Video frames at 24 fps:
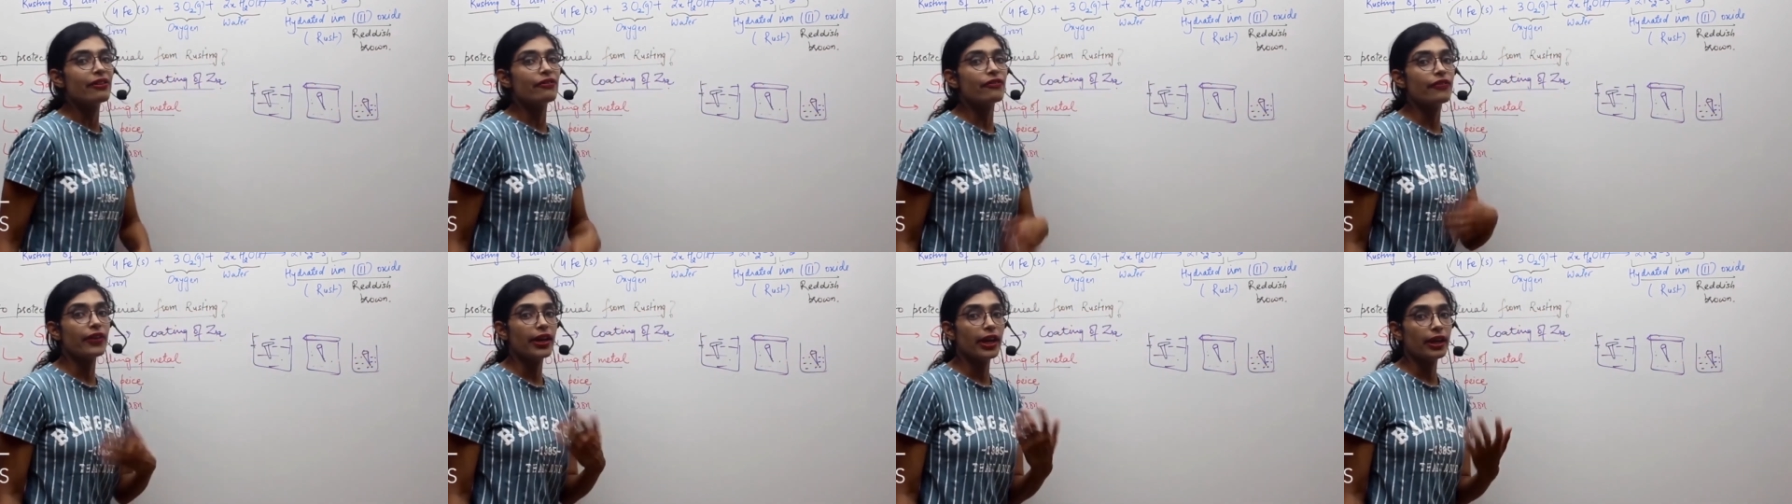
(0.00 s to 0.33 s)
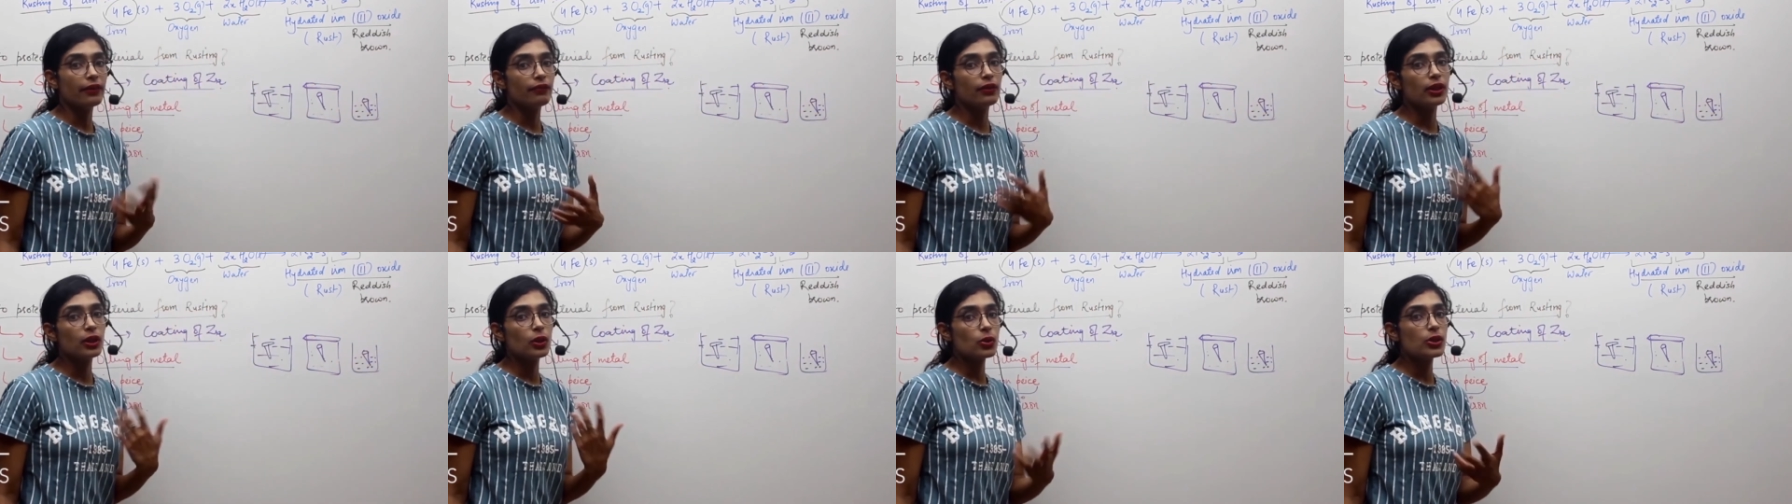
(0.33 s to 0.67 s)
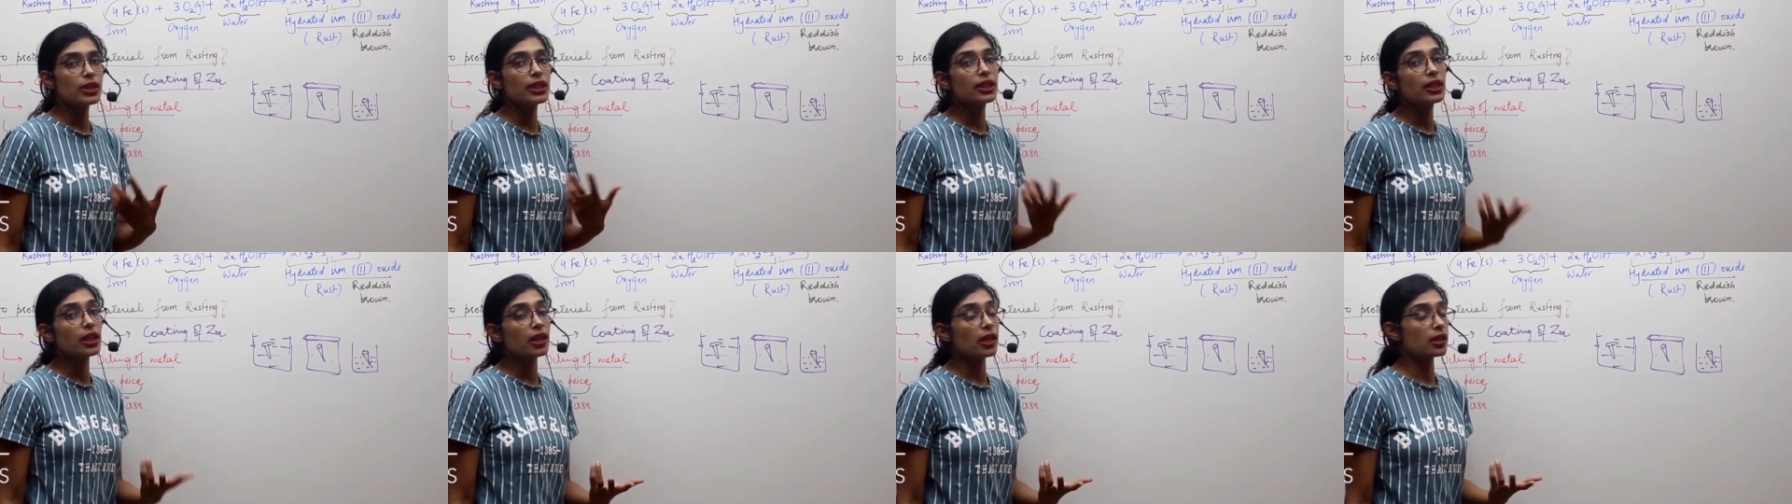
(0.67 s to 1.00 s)
Where will you
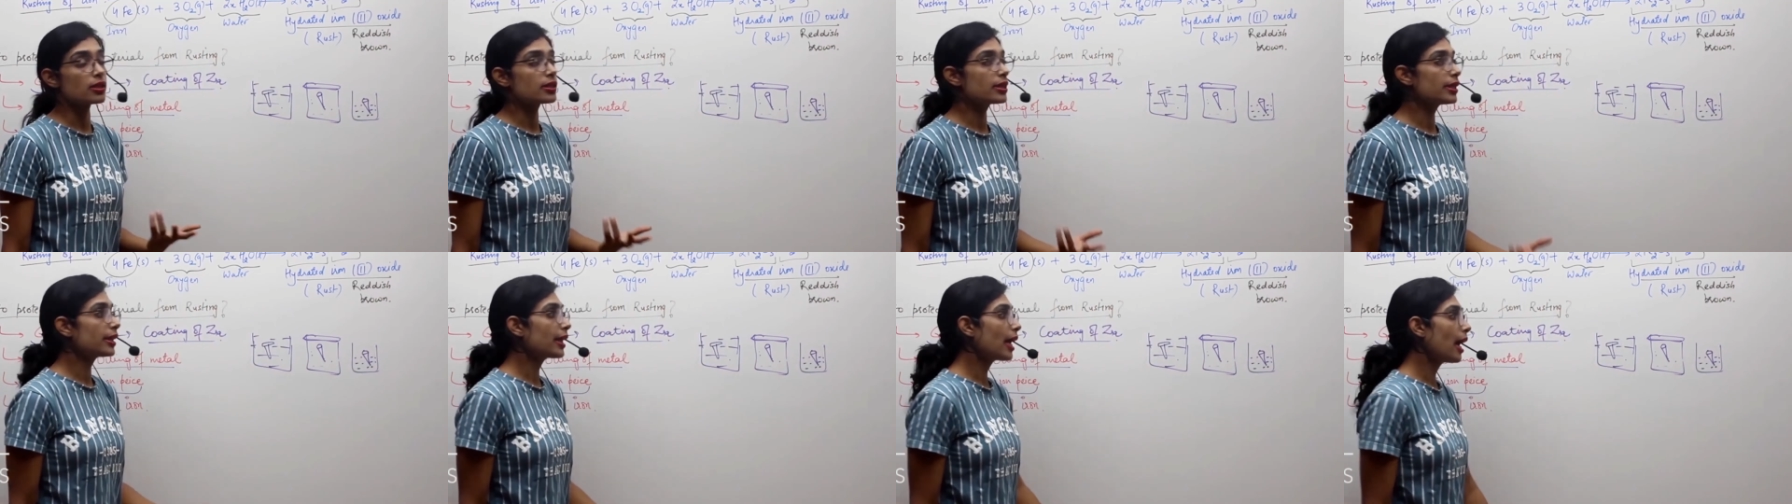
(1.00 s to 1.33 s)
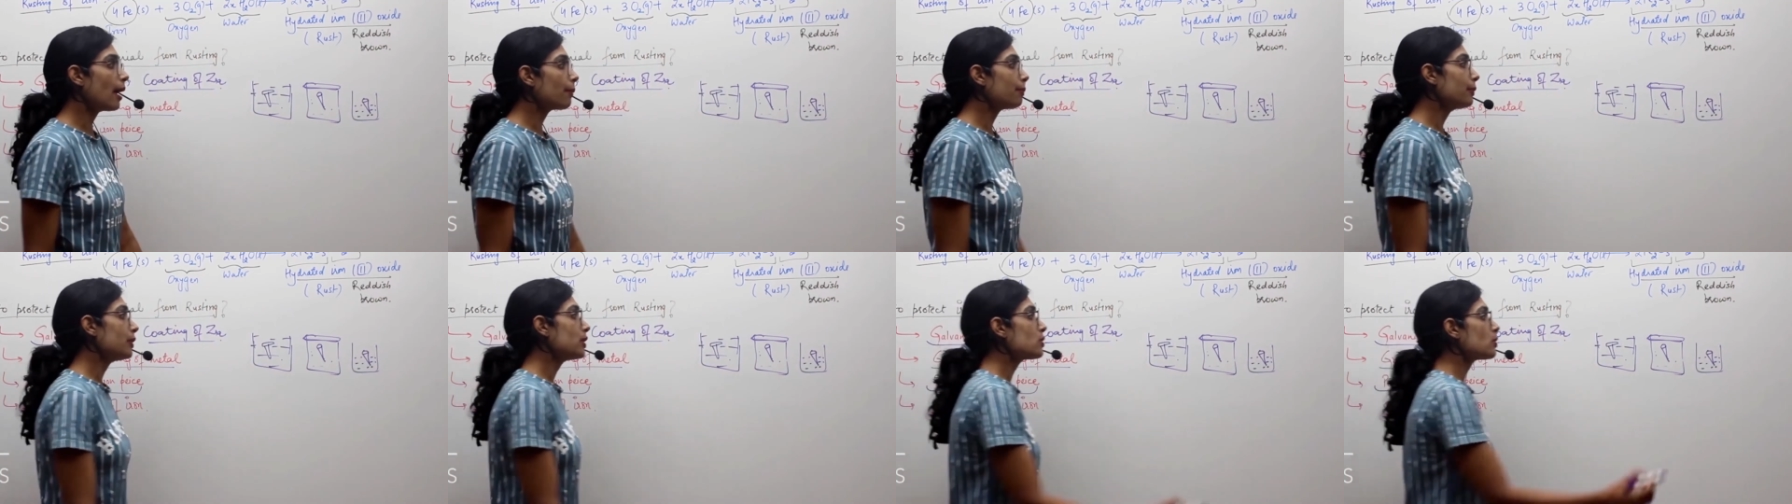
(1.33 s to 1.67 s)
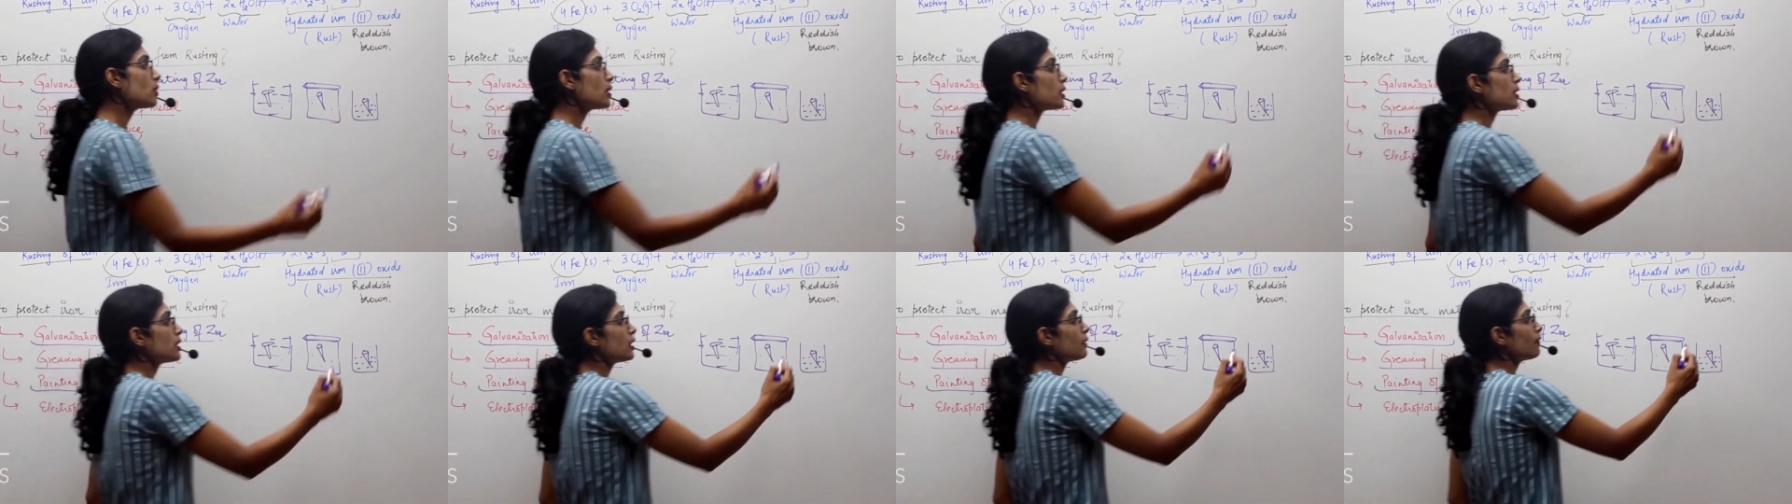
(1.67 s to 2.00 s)
see the rusting happening?
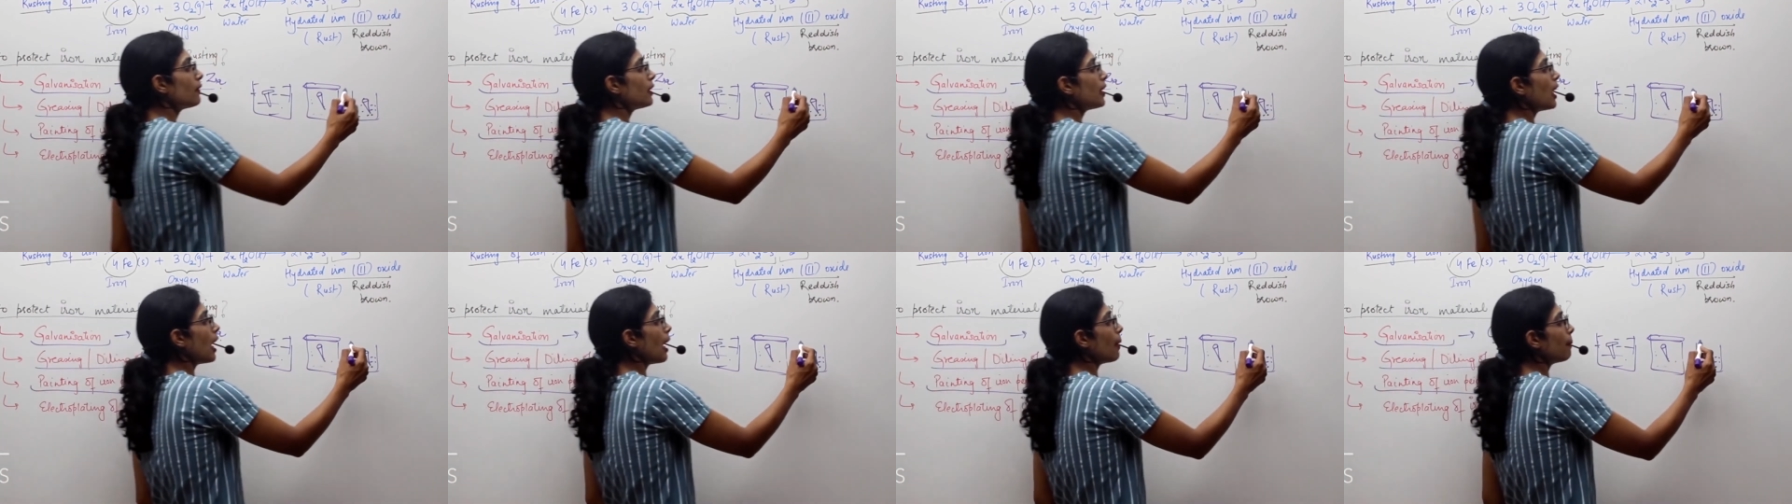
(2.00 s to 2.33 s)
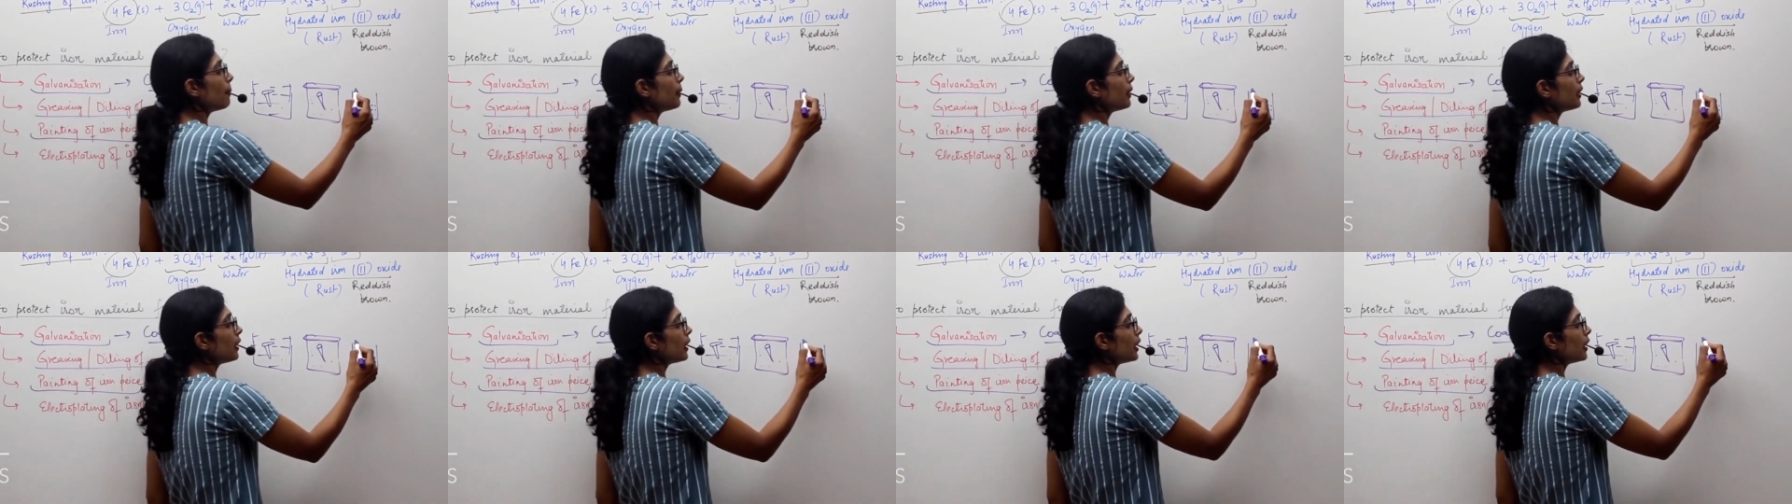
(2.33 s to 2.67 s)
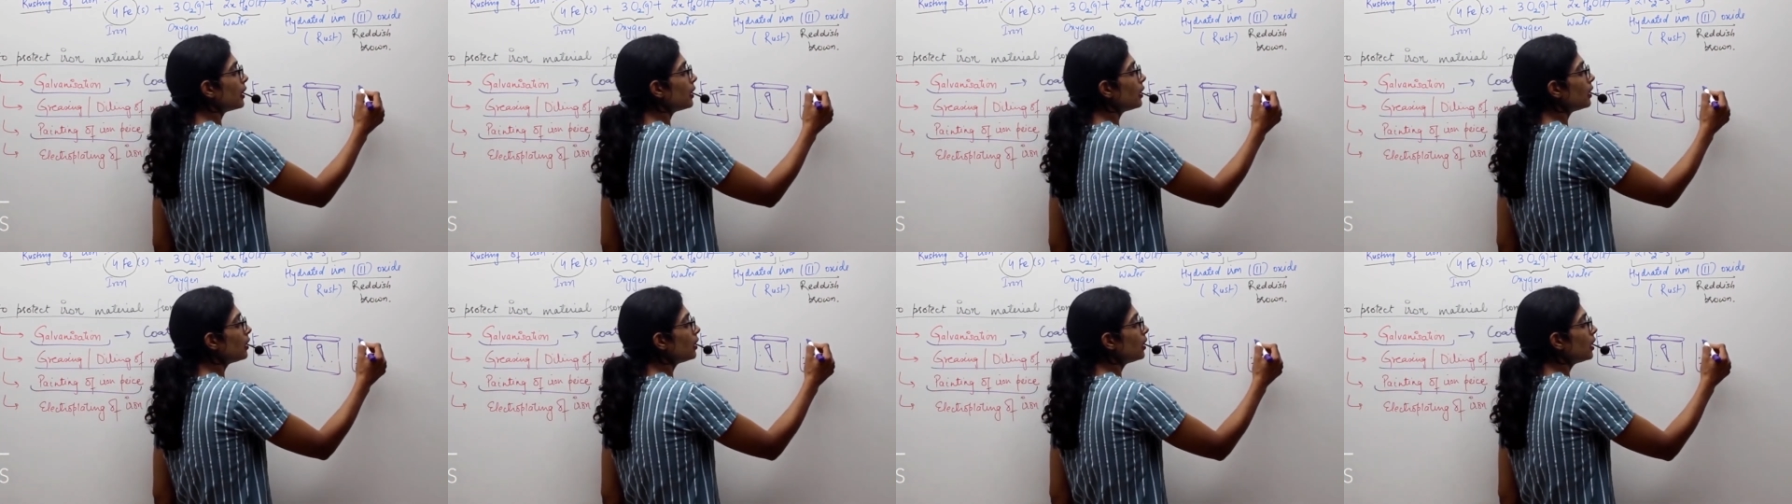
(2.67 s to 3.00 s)
So rusting will happen
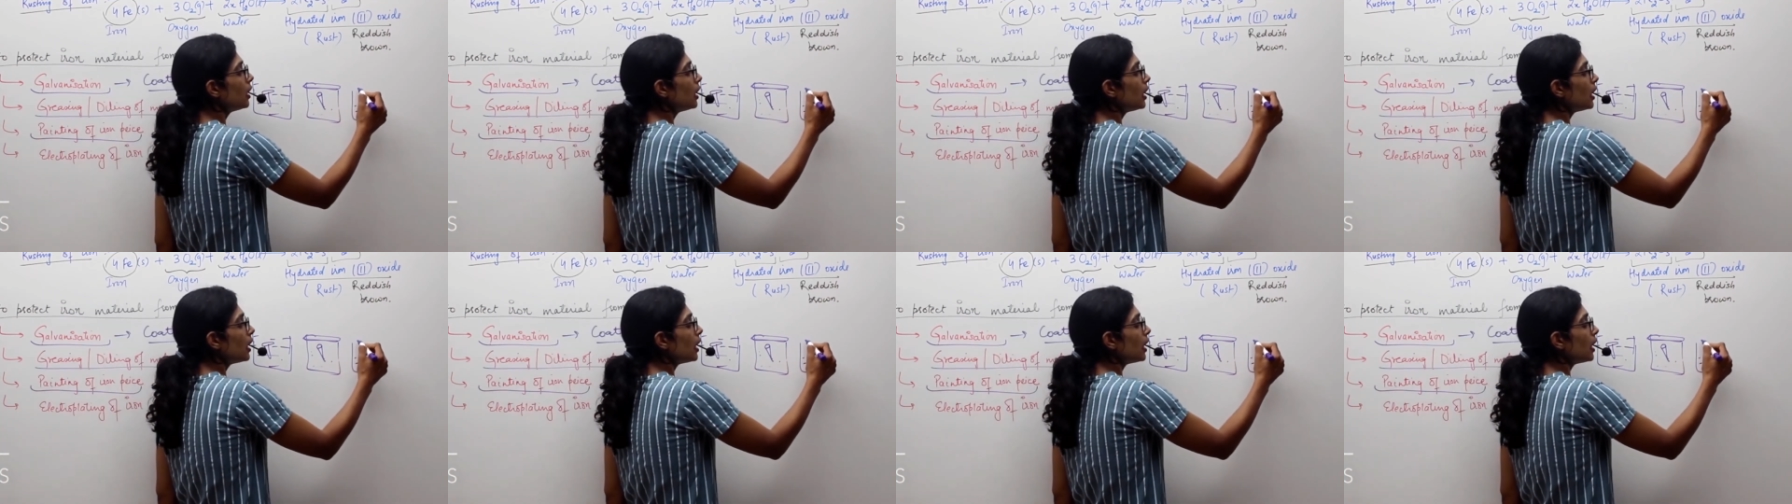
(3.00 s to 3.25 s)
in the